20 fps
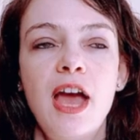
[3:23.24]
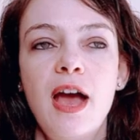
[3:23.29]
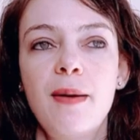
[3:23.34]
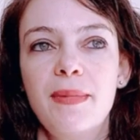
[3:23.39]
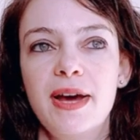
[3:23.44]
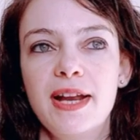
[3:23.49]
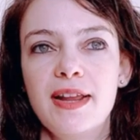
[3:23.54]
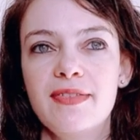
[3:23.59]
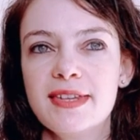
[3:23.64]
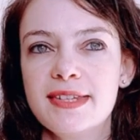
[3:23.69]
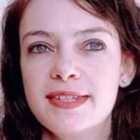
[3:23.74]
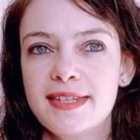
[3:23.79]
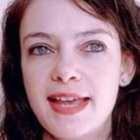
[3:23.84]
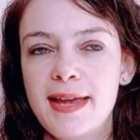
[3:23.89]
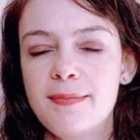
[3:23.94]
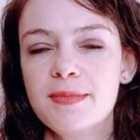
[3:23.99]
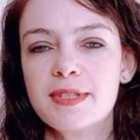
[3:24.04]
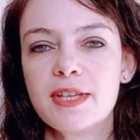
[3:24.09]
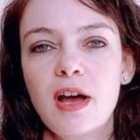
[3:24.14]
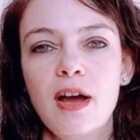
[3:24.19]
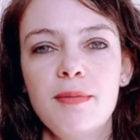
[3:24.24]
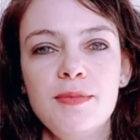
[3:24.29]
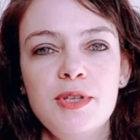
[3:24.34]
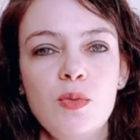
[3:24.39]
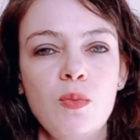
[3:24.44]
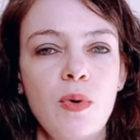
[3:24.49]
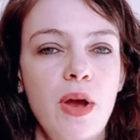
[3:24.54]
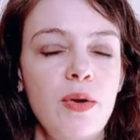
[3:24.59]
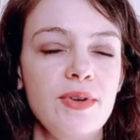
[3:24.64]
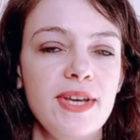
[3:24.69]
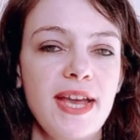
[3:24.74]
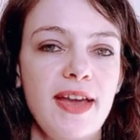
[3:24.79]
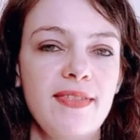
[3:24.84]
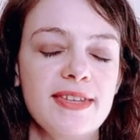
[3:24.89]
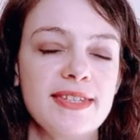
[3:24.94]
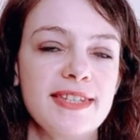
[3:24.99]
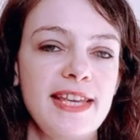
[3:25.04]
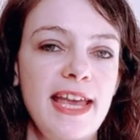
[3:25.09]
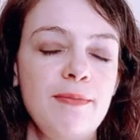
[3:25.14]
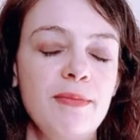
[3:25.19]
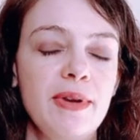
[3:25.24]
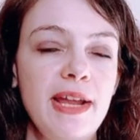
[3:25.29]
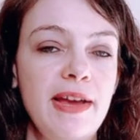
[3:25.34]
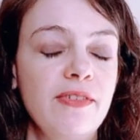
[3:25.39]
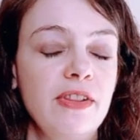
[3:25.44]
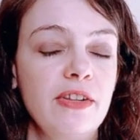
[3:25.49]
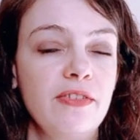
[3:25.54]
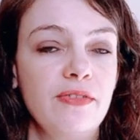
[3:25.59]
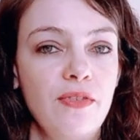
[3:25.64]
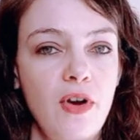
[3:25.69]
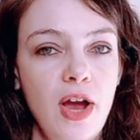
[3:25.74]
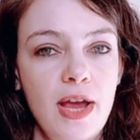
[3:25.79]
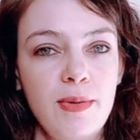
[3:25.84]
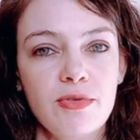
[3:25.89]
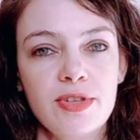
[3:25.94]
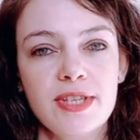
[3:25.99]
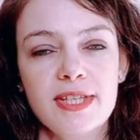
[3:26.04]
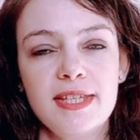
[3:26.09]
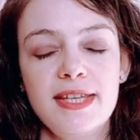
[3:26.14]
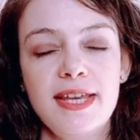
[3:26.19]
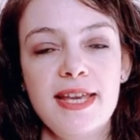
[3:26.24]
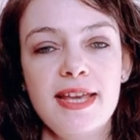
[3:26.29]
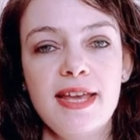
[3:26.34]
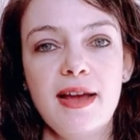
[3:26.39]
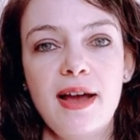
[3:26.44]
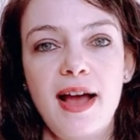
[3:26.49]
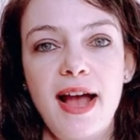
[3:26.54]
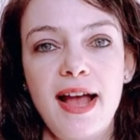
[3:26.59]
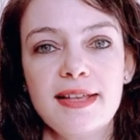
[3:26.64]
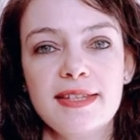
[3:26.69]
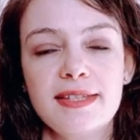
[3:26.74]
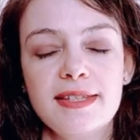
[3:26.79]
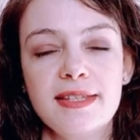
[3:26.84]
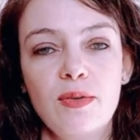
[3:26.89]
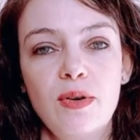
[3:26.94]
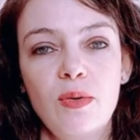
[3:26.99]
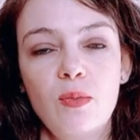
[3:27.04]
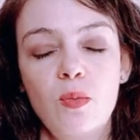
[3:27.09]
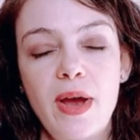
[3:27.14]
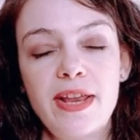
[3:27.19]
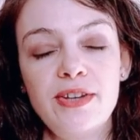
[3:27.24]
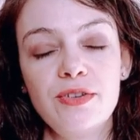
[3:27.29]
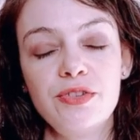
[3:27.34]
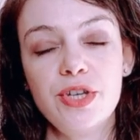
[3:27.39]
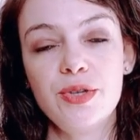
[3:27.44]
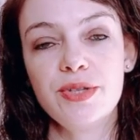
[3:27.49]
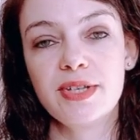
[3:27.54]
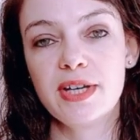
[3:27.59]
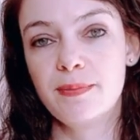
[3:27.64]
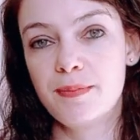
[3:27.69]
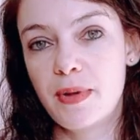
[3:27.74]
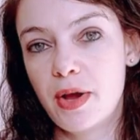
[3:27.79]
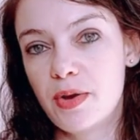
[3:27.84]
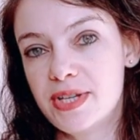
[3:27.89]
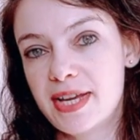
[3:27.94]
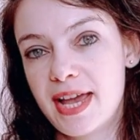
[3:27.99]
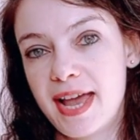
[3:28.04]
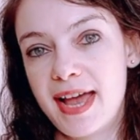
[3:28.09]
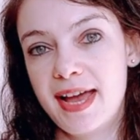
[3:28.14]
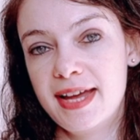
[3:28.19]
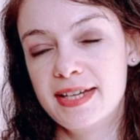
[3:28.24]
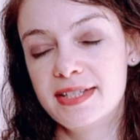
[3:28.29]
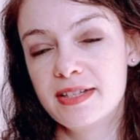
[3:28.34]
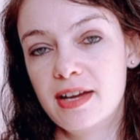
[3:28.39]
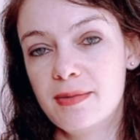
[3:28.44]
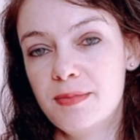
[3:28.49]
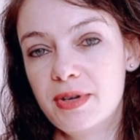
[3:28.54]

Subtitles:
but at the same time you won't get the same level of vibrancy as when you're using ammonia hair dye,